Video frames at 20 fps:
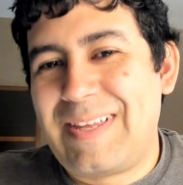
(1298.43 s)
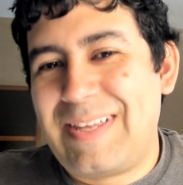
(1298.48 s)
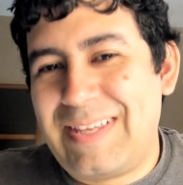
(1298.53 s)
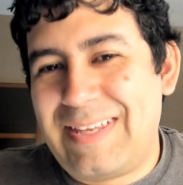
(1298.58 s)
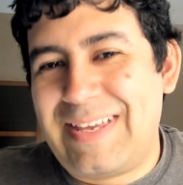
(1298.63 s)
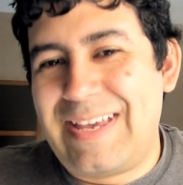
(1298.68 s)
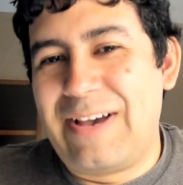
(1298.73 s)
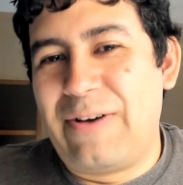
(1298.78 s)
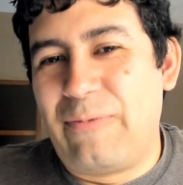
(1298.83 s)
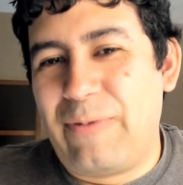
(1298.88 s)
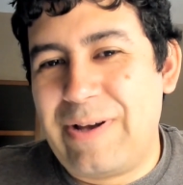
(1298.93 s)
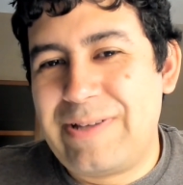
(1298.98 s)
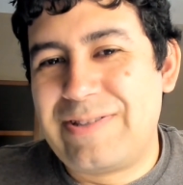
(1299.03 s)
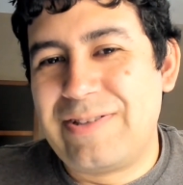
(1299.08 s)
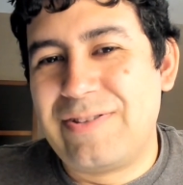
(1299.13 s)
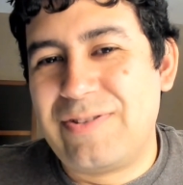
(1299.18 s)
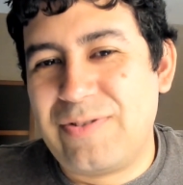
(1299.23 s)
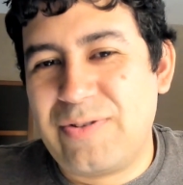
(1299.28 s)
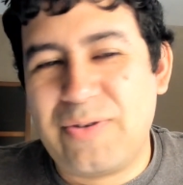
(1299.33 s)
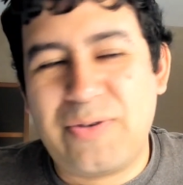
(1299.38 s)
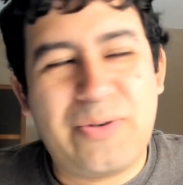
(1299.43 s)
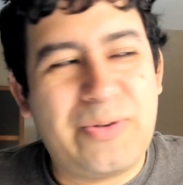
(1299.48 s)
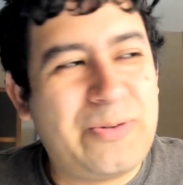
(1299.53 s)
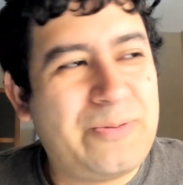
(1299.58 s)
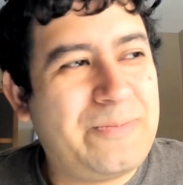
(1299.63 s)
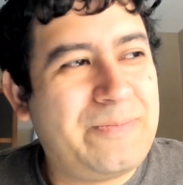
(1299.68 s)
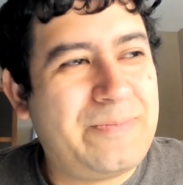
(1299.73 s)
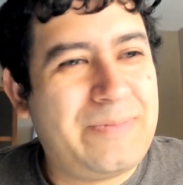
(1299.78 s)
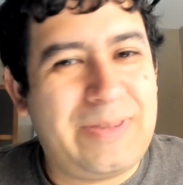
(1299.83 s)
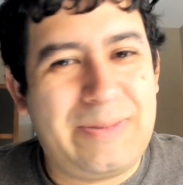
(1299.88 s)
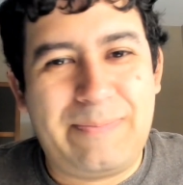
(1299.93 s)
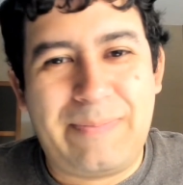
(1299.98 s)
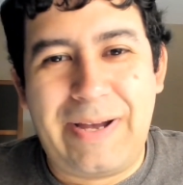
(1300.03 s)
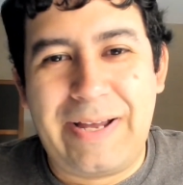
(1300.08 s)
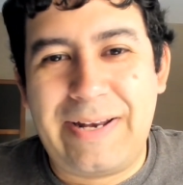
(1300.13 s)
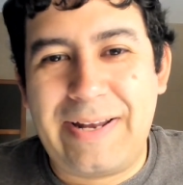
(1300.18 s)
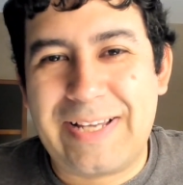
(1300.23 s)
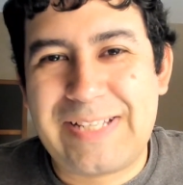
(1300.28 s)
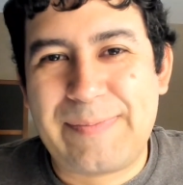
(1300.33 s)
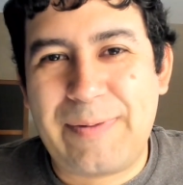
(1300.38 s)
Can't wait to do
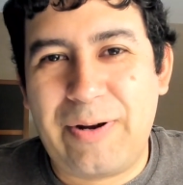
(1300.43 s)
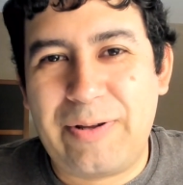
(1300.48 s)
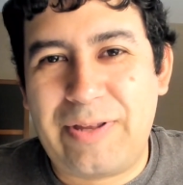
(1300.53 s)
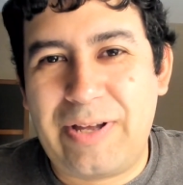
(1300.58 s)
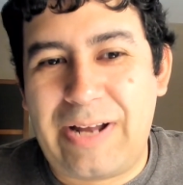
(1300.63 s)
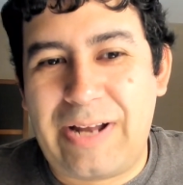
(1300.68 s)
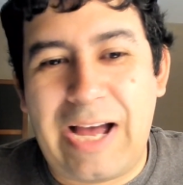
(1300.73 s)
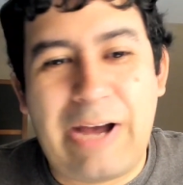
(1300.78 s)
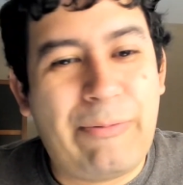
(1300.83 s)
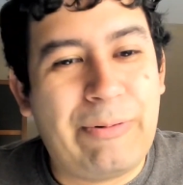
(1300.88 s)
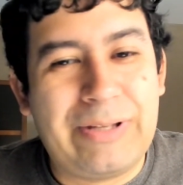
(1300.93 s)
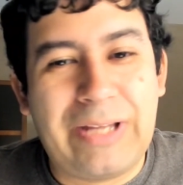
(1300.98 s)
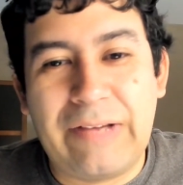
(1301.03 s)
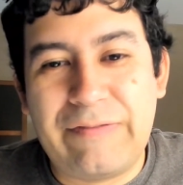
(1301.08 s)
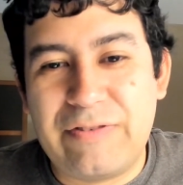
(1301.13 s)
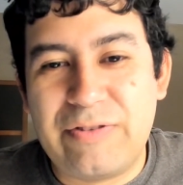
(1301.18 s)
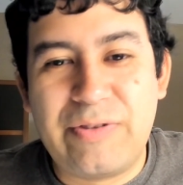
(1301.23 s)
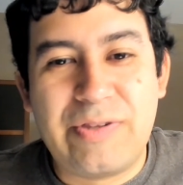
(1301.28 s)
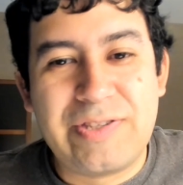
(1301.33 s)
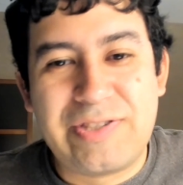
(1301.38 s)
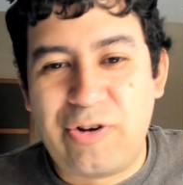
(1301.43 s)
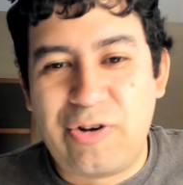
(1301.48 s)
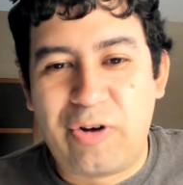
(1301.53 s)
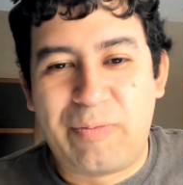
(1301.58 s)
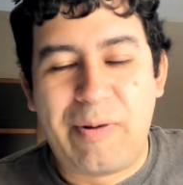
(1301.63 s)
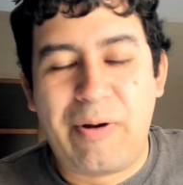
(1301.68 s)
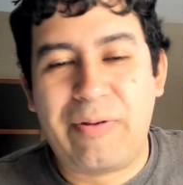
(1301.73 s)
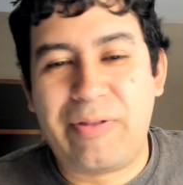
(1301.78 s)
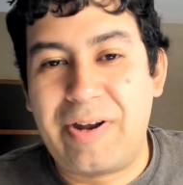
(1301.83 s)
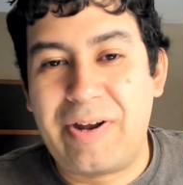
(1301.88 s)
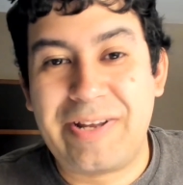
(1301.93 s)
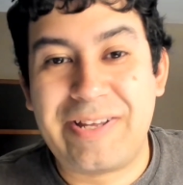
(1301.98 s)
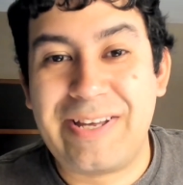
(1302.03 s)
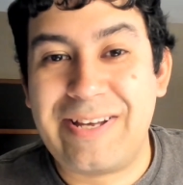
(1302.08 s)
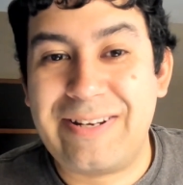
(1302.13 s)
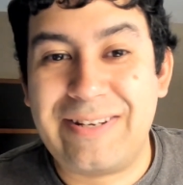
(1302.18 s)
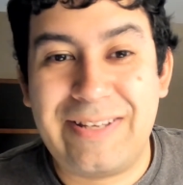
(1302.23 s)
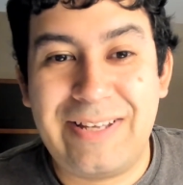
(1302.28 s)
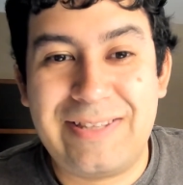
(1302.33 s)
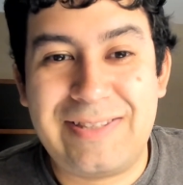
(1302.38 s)
my next marathon. I would love to do this New York marathon
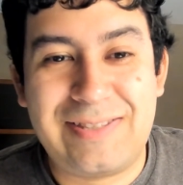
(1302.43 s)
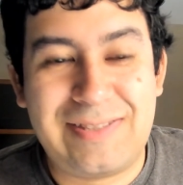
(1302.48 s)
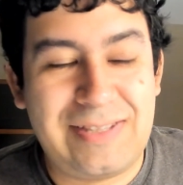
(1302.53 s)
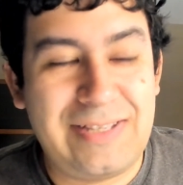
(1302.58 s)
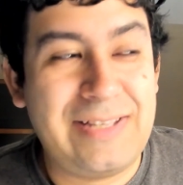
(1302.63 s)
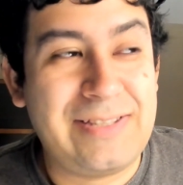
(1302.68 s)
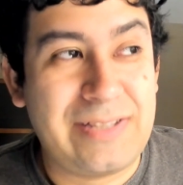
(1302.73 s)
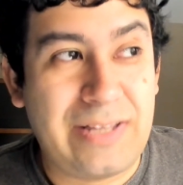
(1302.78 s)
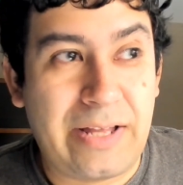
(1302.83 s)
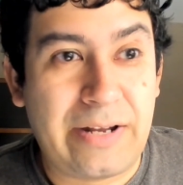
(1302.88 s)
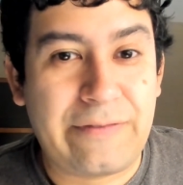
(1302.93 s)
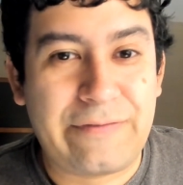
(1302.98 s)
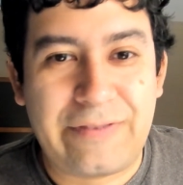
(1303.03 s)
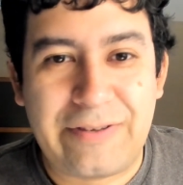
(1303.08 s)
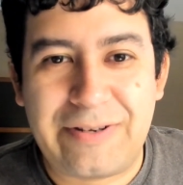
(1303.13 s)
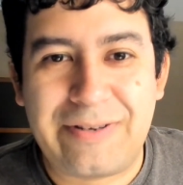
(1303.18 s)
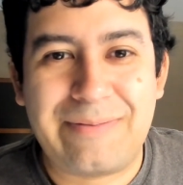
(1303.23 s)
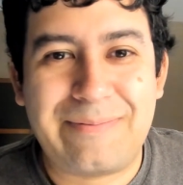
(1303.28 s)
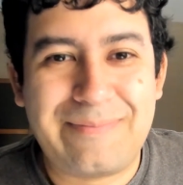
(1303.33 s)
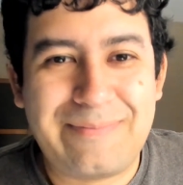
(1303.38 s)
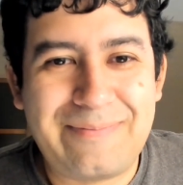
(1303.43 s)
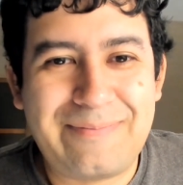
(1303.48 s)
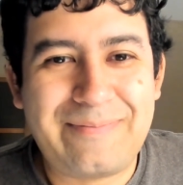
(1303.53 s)
again. It's a lot of fun.